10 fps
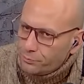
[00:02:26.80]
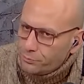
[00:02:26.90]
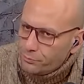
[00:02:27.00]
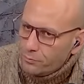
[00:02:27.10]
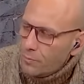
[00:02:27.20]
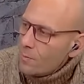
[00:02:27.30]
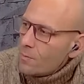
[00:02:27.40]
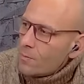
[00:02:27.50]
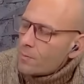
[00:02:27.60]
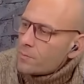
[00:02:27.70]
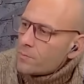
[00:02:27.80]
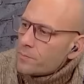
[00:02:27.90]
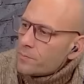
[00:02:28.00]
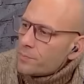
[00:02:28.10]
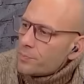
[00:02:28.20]

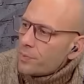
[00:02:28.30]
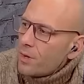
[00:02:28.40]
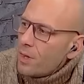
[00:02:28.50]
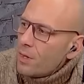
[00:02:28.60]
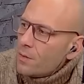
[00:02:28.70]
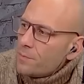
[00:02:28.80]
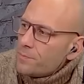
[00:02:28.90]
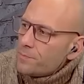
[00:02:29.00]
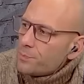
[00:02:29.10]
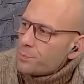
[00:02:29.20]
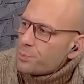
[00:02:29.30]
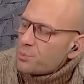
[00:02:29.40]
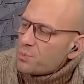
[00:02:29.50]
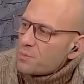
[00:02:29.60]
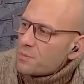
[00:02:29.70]

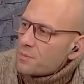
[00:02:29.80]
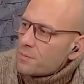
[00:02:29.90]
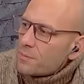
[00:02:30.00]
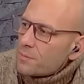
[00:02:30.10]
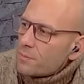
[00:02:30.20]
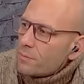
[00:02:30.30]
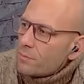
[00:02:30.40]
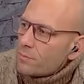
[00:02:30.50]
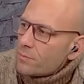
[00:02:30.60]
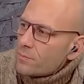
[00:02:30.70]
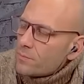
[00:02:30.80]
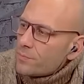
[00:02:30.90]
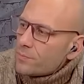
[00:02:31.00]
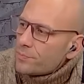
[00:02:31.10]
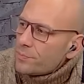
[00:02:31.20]

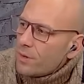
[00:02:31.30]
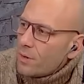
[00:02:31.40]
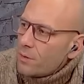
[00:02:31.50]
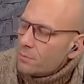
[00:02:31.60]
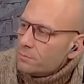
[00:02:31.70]
This person isn't speaking.